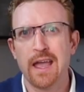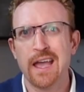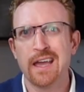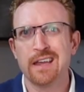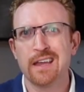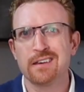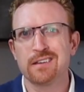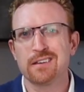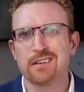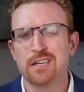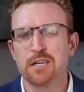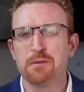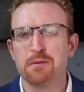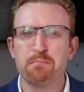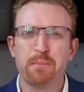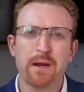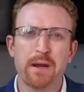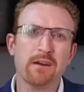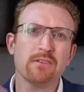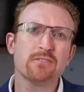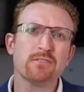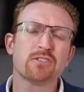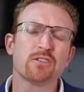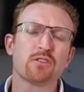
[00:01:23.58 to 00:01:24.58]
And
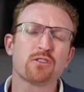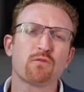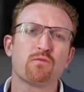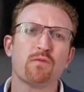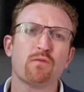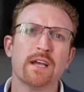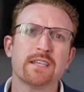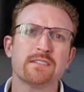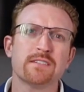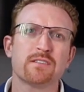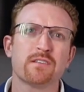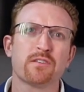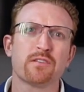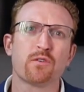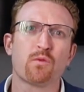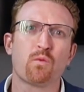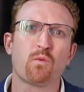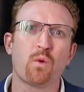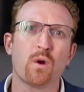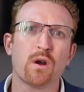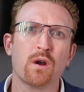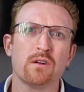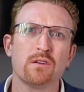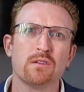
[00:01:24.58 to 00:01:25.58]
compared to the rest of the
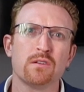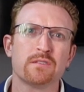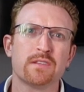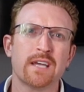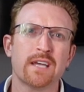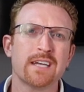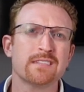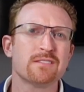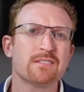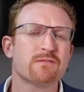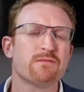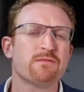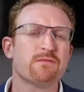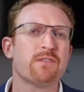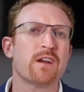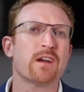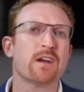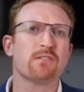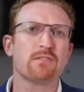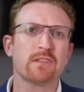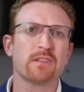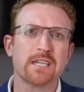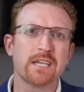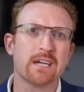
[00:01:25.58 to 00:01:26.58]
world, that's
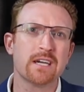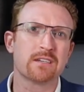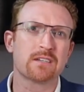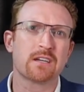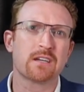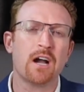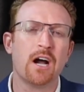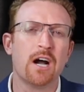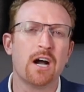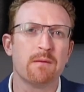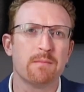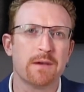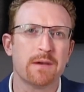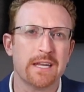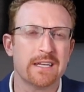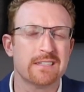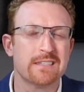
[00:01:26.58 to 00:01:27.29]
fairly uncommon.